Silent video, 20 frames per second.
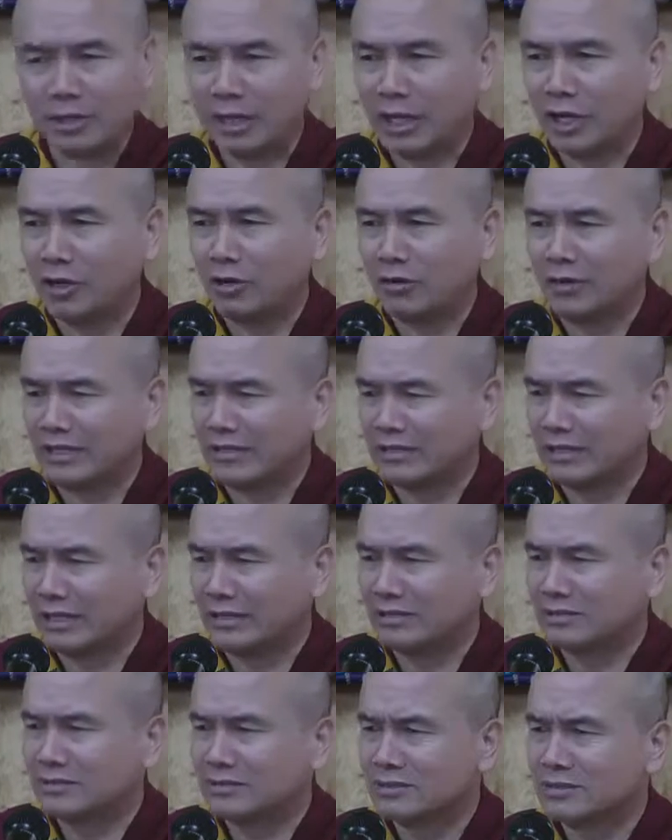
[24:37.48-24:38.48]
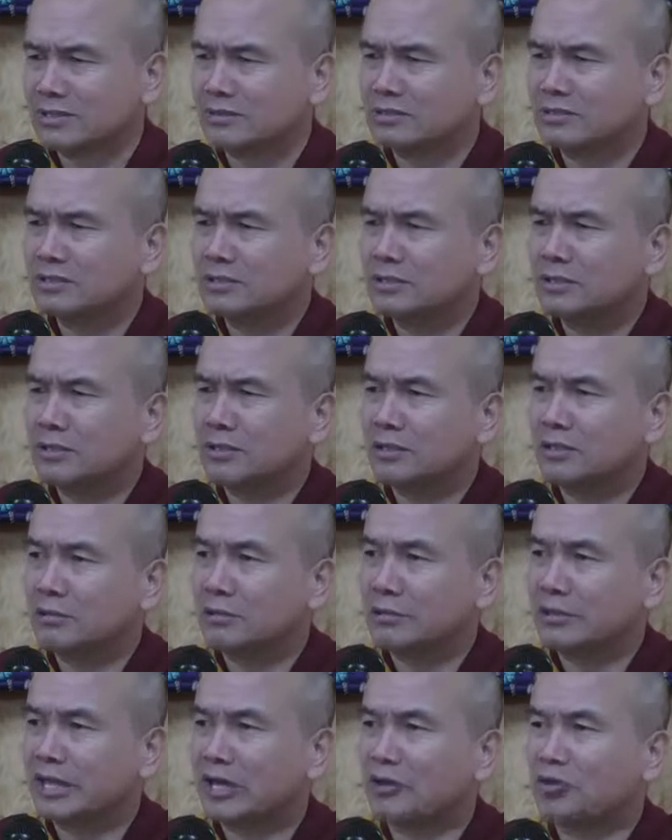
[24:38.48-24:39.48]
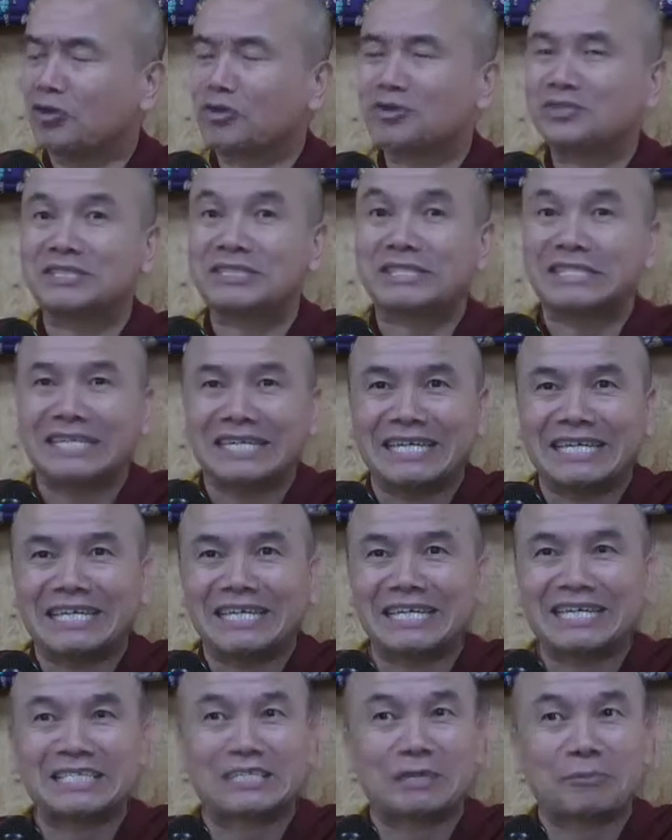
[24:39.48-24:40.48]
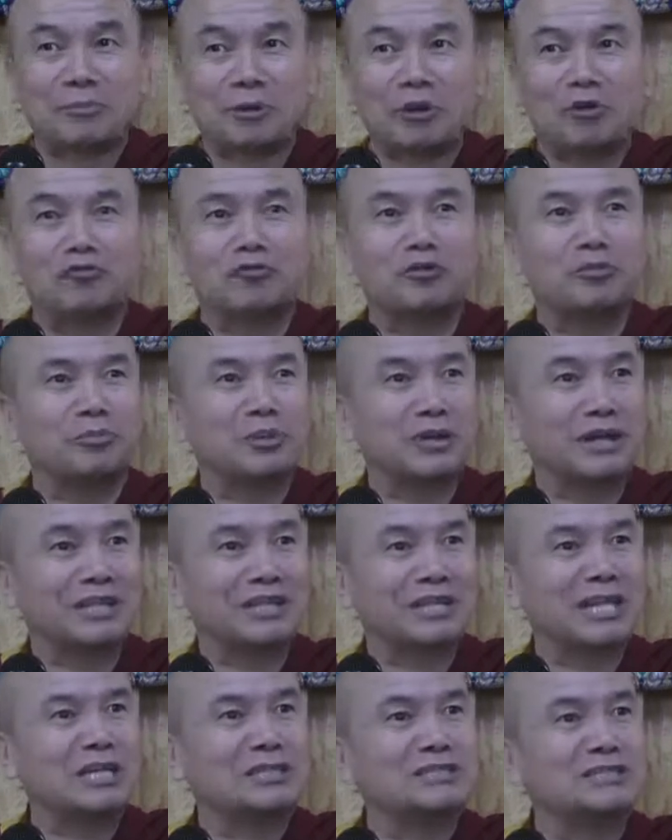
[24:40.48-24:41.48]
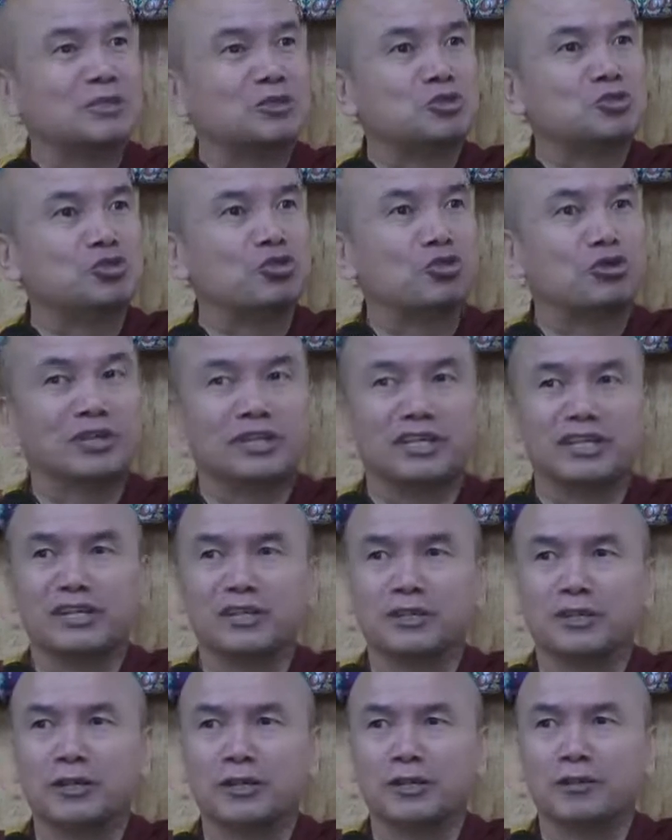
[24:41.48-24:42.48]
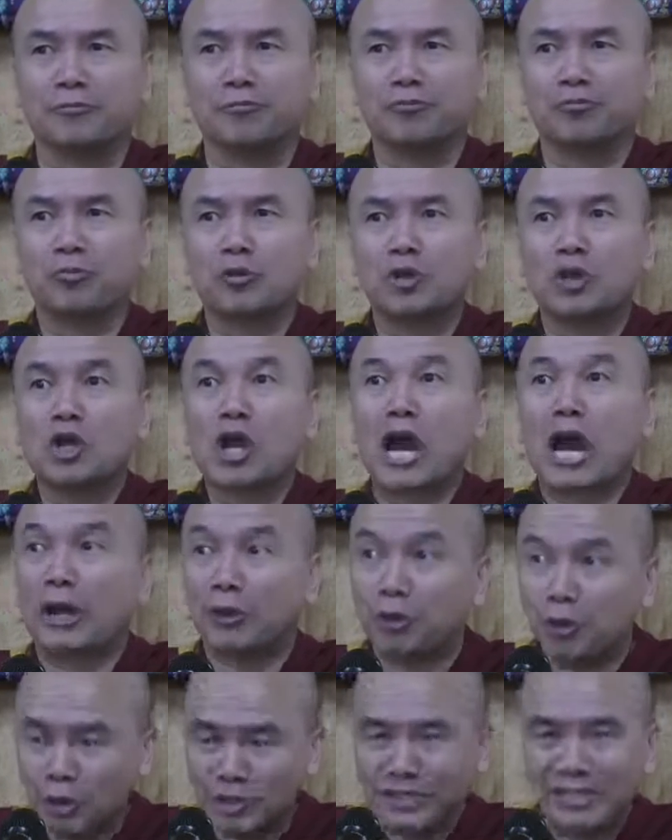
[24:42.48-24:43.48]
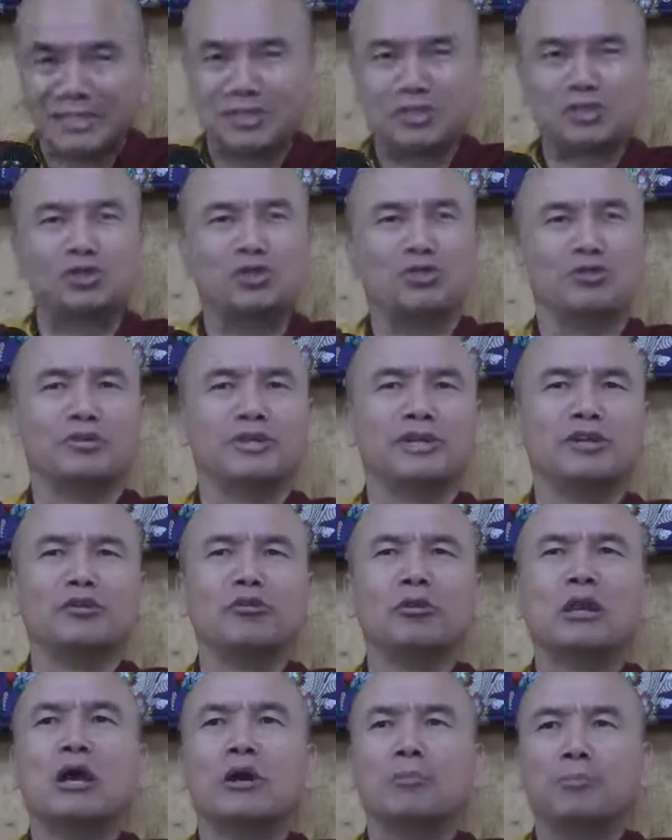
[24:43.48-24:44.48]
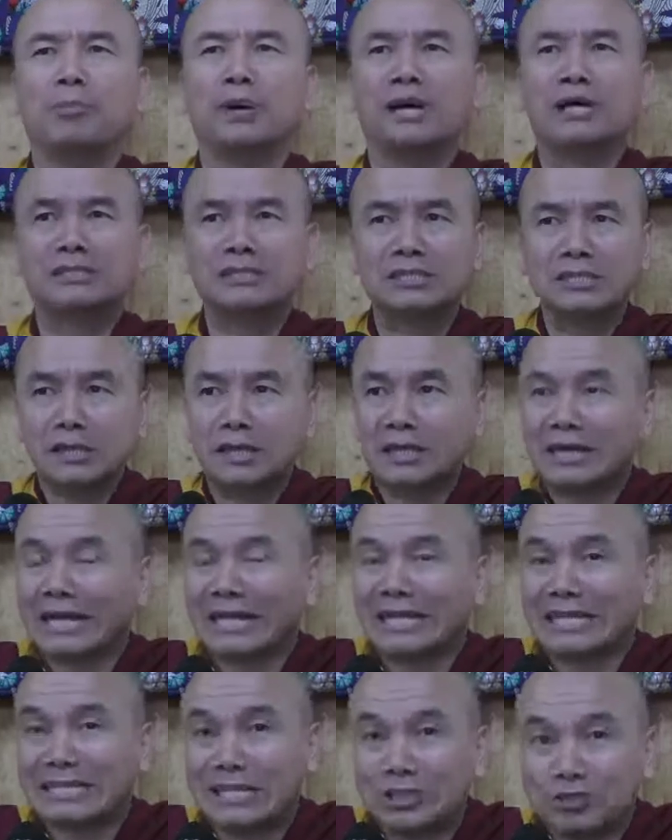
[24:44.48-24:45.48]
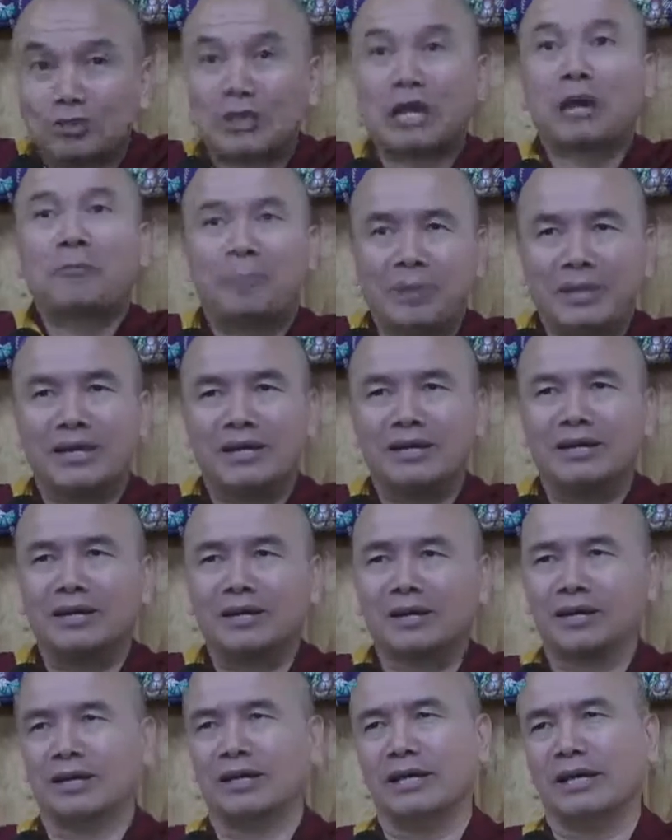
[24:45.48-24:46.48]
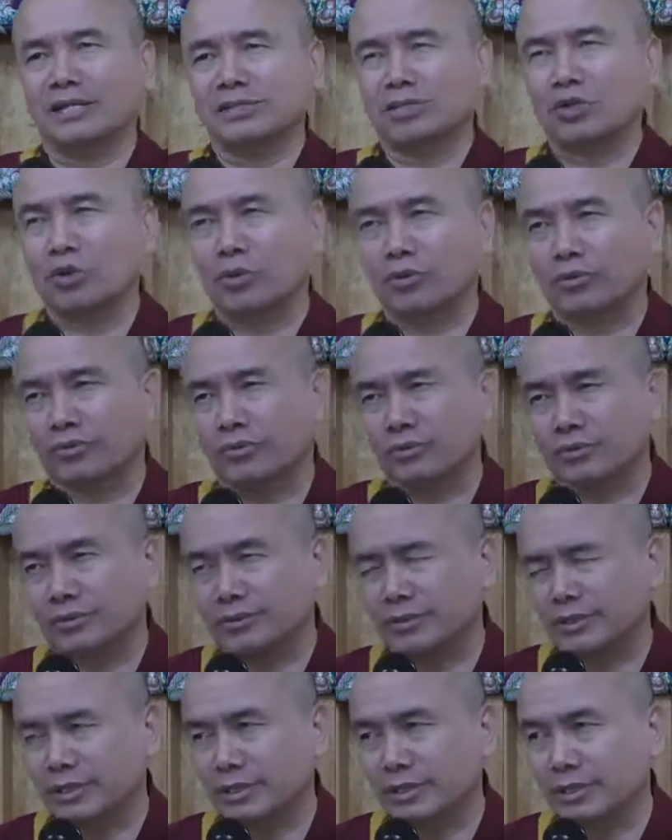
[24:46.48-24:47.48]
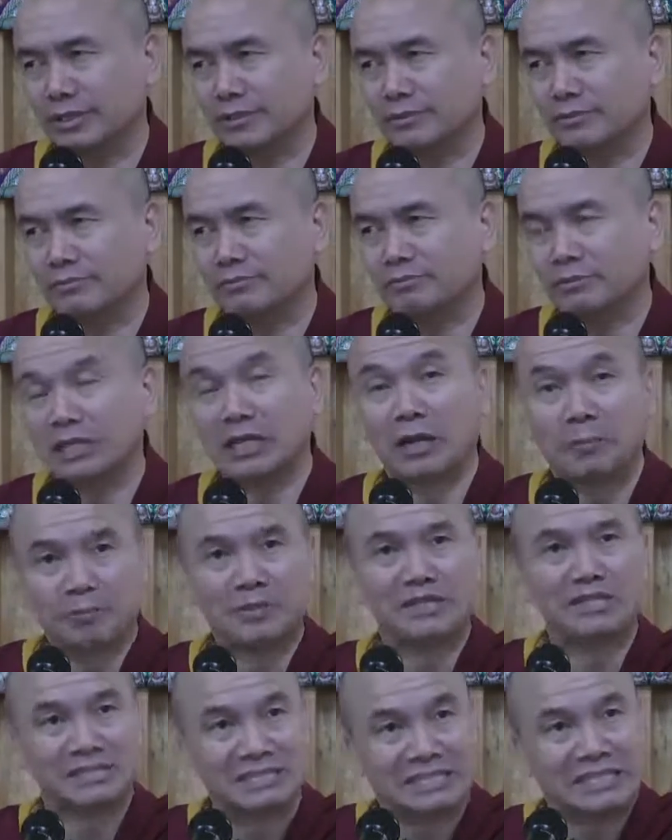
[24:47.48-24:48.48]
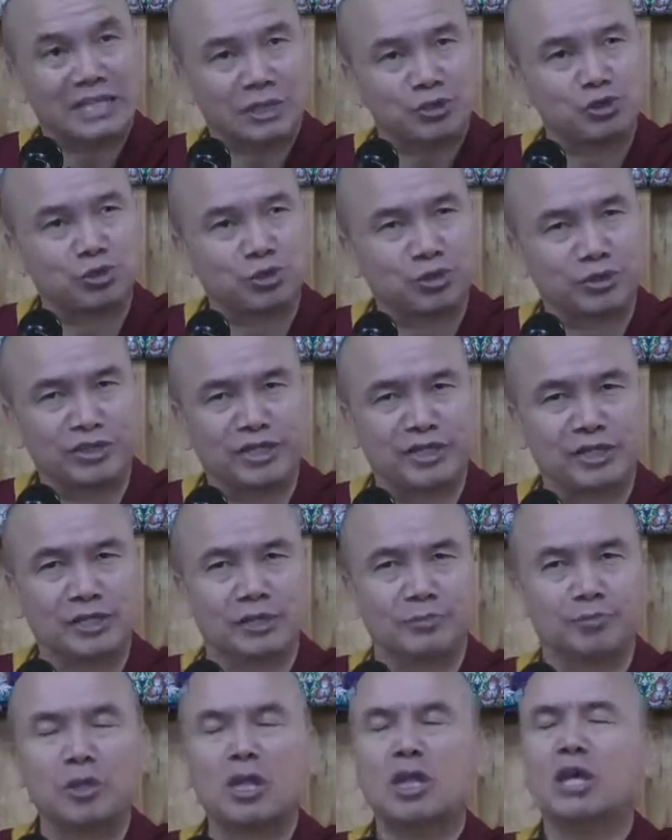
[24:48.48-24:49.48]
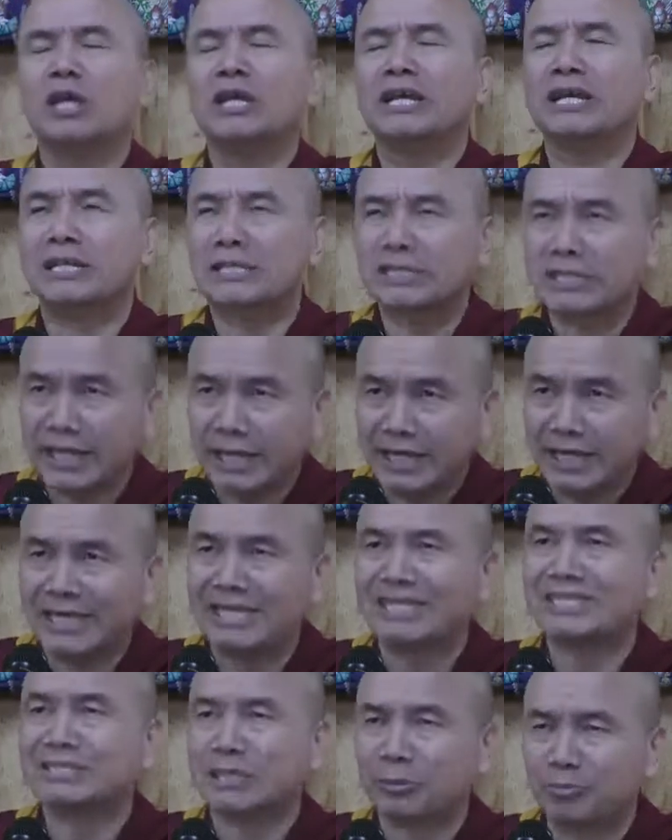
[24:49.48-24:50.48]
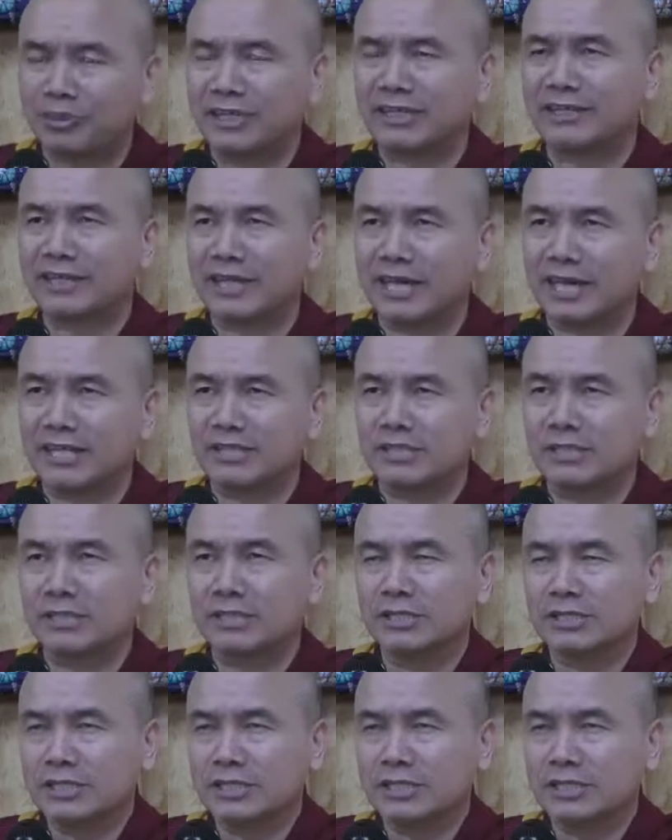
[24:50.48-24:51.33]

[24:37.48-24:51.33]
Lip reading: I look at things, they are not seen as the play of the brain, they are seen so real. I know that it's not real, but it does not appear as not real. It appears still so real. Is something that